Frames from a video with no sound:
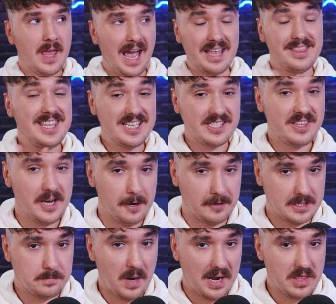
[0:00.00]
And these
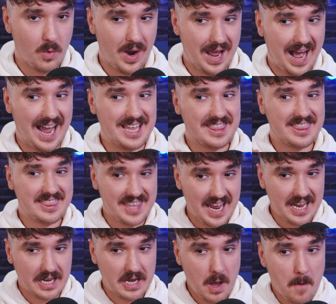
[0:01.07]
theories, by the way, I
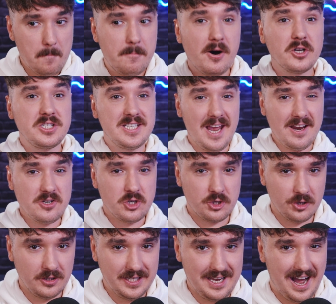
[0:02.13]
think
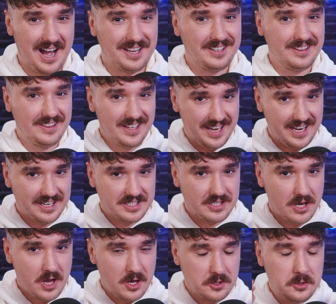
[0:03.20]
potentially I
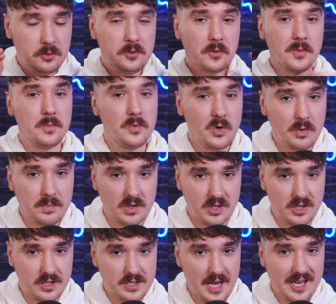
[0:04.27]
linked to the rumored